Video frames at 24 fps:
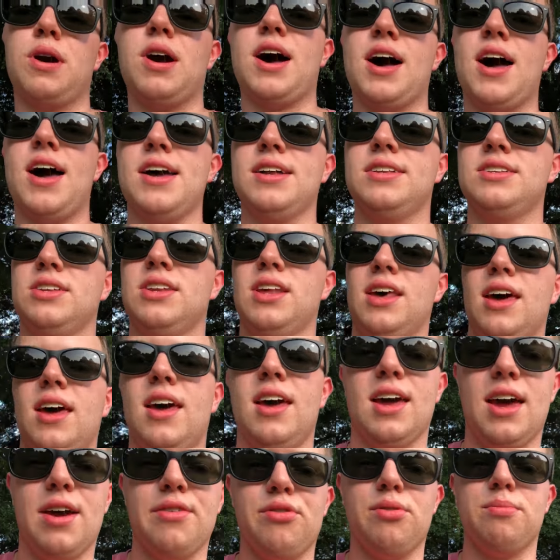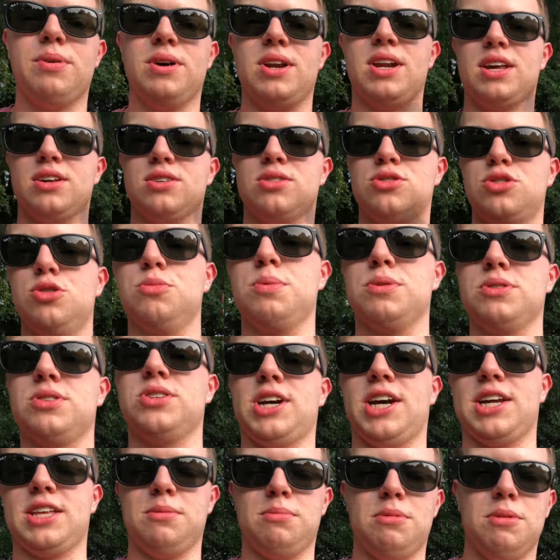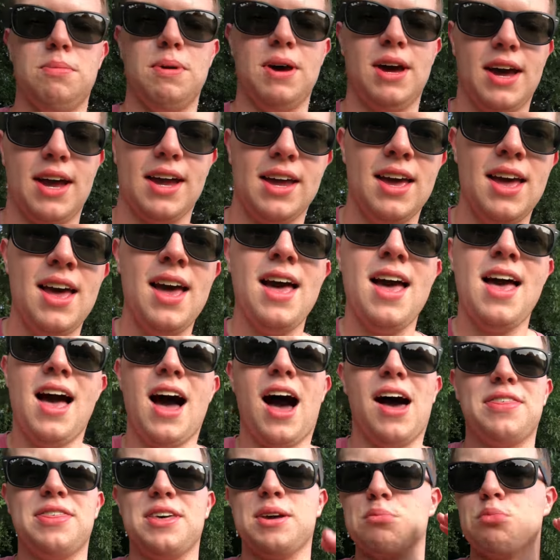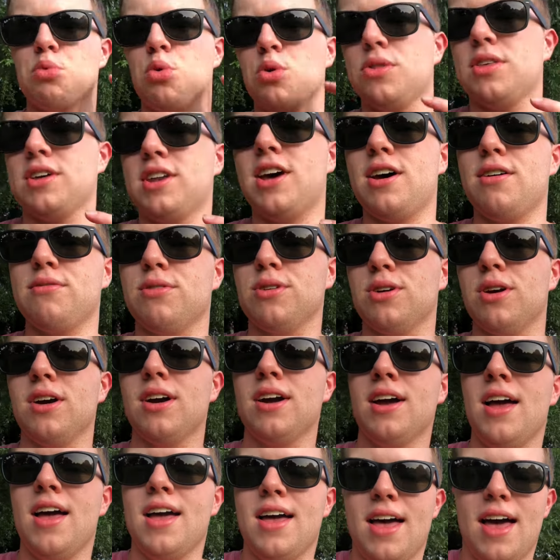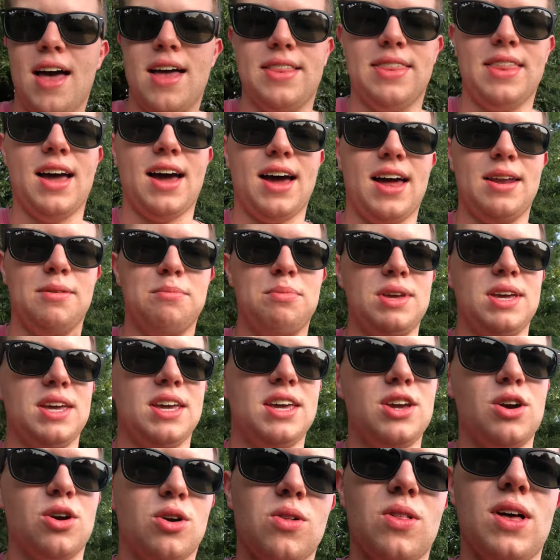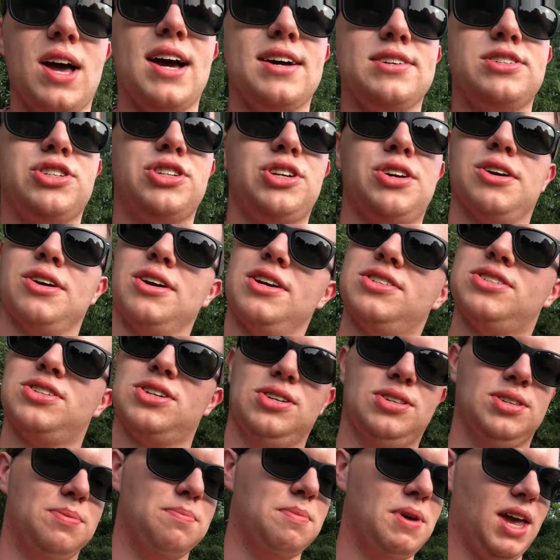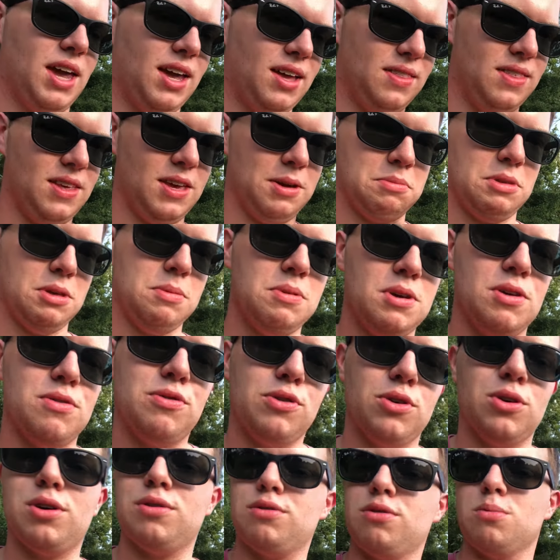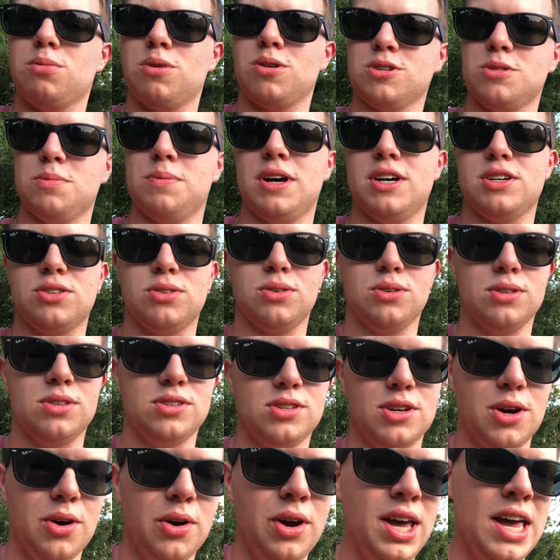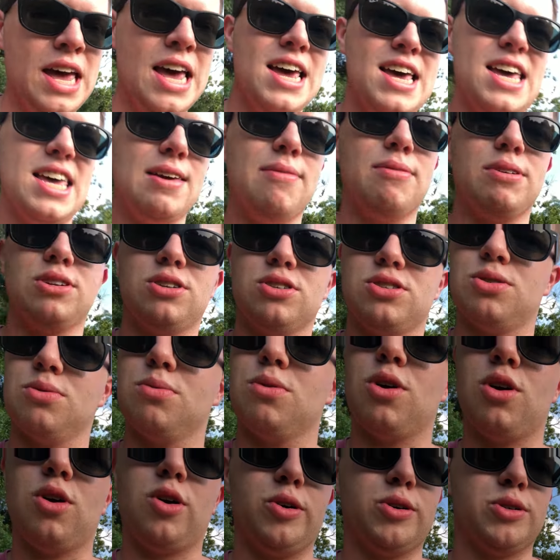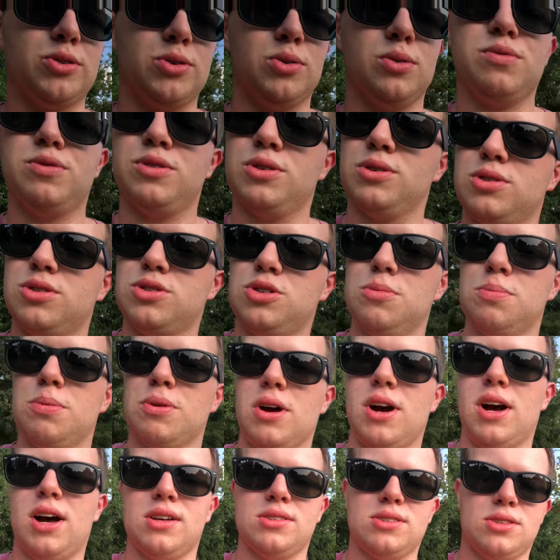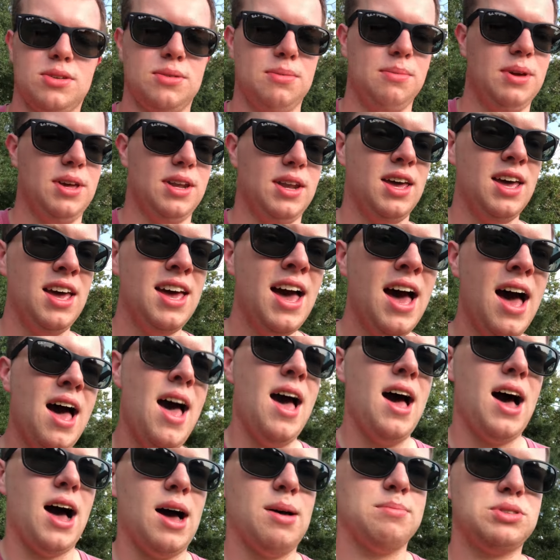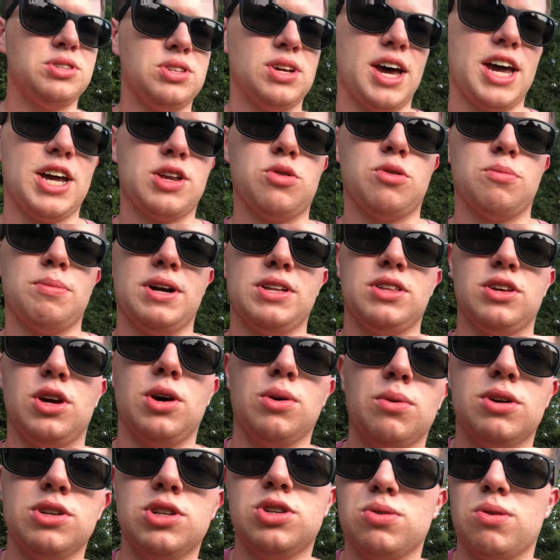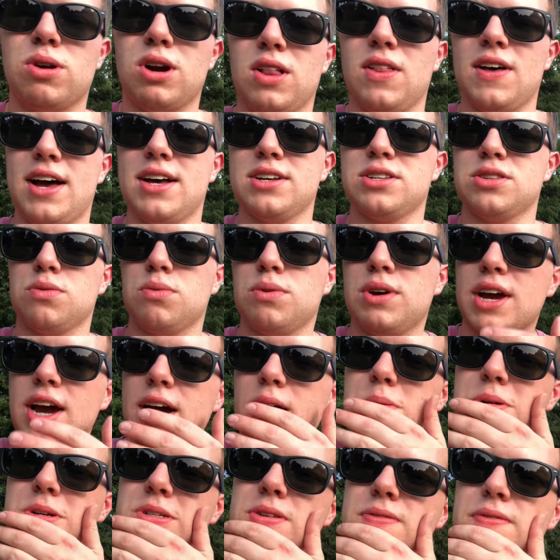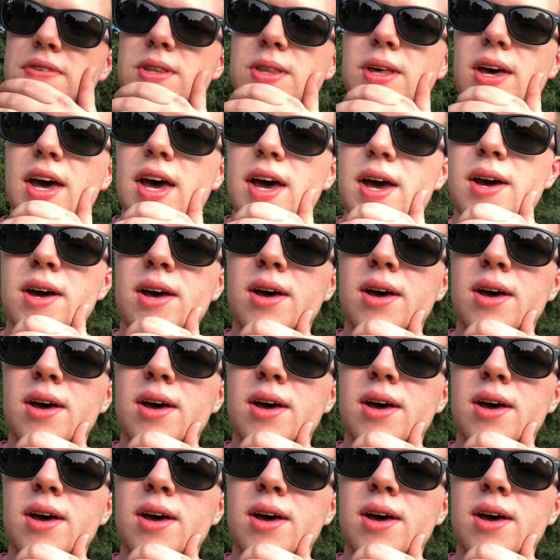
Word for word: high today. Everybody is super psyched to be back. I think more than ever, not being here last year, it's just made the MDB feel even more special. So even just a rehearsal, it feels super awesome. And I'm psyched. We're about to go into our last three hours of the day.